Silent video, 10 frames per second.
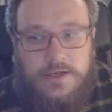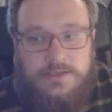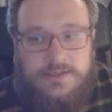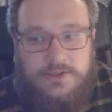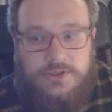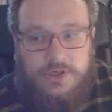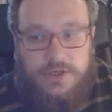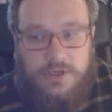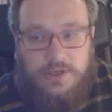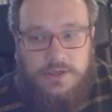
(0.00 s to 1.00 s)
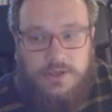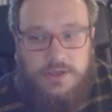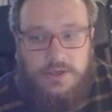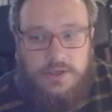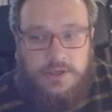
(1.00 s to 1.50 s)
essentially
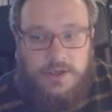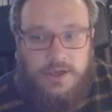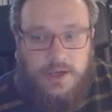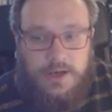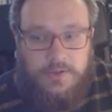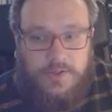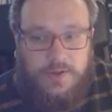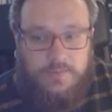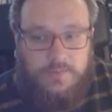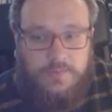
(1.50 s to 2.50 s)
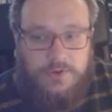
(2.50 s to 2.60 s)
a color theme